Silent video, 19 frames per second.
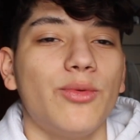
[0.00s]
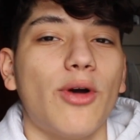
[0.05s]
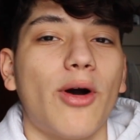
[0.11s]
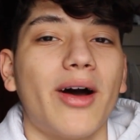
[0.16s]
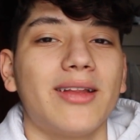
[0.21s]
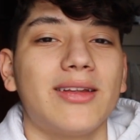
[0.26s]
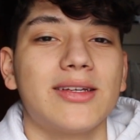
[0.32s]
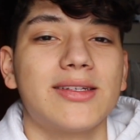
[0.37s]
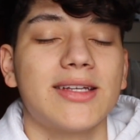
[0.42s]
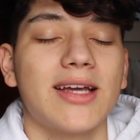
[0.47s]
We all
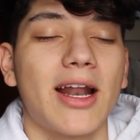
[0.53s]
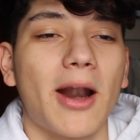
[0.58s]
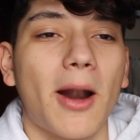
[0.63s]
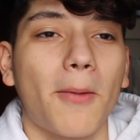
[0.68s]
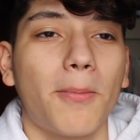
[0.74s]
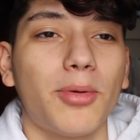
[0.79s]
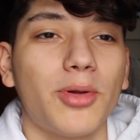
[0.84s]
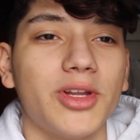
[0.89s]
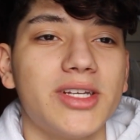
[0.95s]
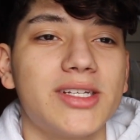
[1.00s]
had to sit at
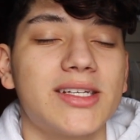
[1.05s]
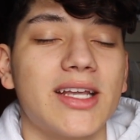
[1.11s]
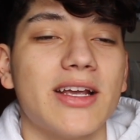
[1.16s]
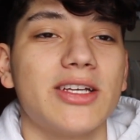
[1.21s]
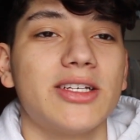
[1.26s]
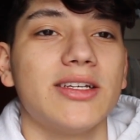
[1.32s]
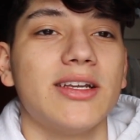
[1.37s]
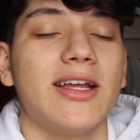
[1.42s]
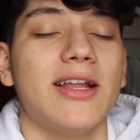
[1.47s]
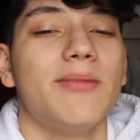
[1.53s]
a police
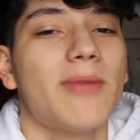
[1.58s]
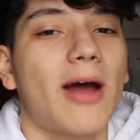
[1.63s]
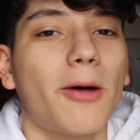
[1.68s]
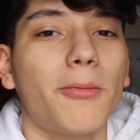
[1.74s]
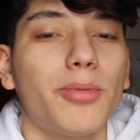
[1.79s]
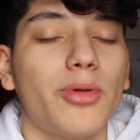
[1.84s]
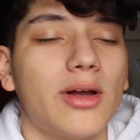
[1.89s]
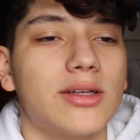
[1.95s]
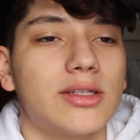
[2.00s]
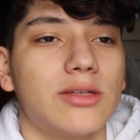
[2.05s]
station in
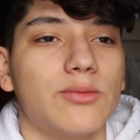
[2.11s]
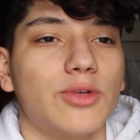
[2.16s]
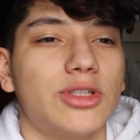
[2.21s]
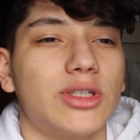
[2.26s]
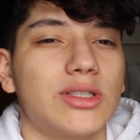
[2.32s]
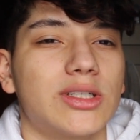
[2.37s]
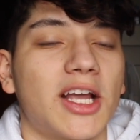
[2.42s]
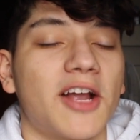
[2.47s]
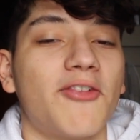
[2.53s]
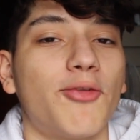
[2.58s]
Mount Pleasant, which
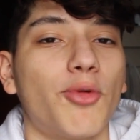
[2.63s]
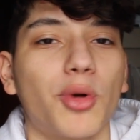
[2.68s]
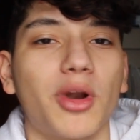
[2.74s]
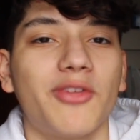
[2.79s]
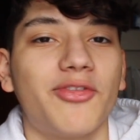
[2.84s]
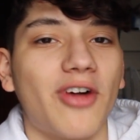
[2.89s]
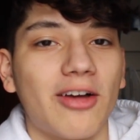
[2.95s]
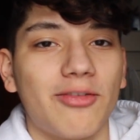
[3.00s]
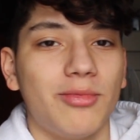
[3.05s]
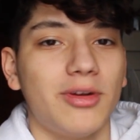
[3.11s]
is like
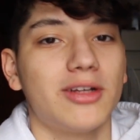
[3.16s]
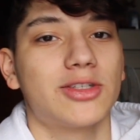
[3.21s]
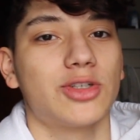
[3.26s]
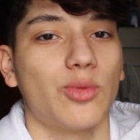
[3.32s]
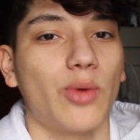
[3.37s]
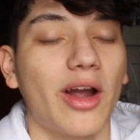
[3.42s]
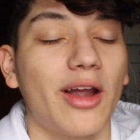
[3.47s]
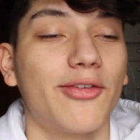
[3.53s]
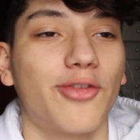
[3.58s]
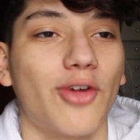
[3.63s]
45 minutes
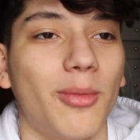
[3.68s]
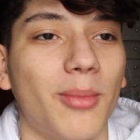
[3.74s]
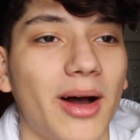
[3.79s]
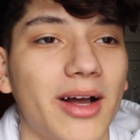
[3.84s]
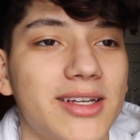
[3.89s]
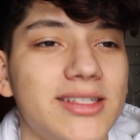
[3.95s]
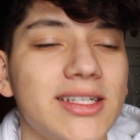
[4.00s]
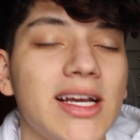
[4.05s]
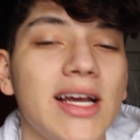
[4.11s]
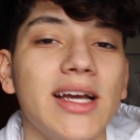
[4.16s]
away from
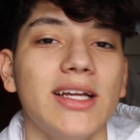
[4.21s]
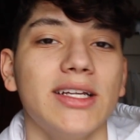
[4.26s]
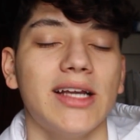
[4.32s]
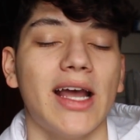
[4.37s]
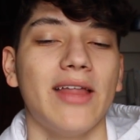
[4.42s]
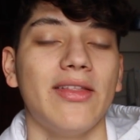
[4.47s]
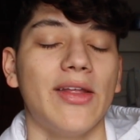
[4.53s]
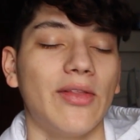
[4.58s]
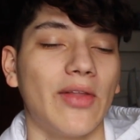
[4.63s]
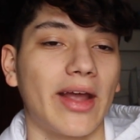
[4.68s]
us,
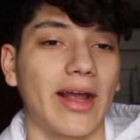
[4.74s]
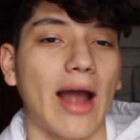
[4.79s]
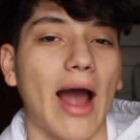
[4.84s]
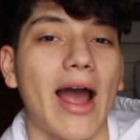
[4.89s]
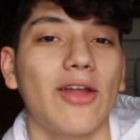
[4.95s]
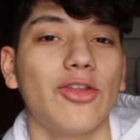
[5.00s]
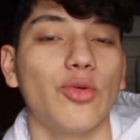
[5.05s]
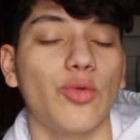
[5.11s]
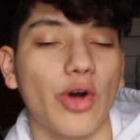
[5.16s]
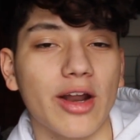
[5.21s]
and then like
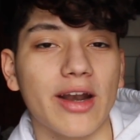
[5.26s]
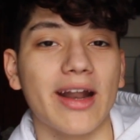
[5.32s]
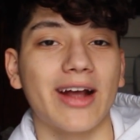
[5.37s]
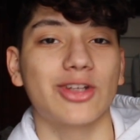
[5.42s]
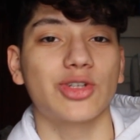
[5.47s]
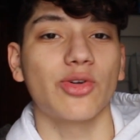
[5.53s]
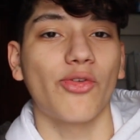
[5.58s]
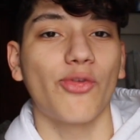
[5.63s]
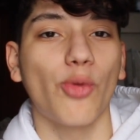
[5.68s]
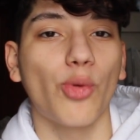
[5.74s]
I had to wait an
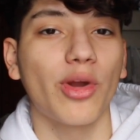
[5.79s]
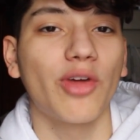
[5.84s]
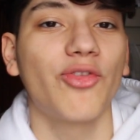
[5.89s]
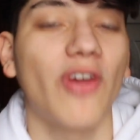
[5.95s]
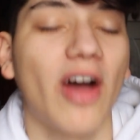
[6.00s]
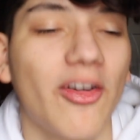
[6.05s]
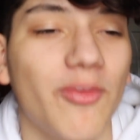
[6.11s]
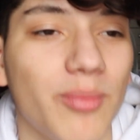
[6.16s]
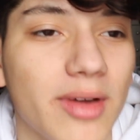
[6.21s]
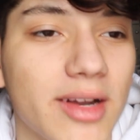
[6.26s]
extra
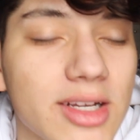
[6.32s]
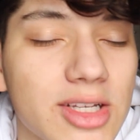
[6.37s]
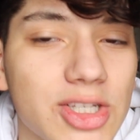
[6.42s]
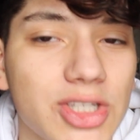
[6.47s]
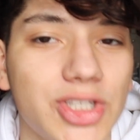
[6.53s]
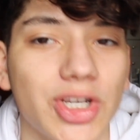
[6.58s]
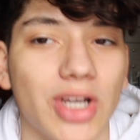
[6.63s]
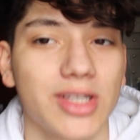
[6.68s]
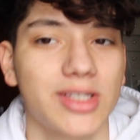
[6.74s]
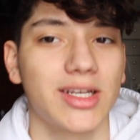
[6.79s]
45 minutes
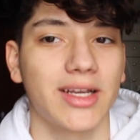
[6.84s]
just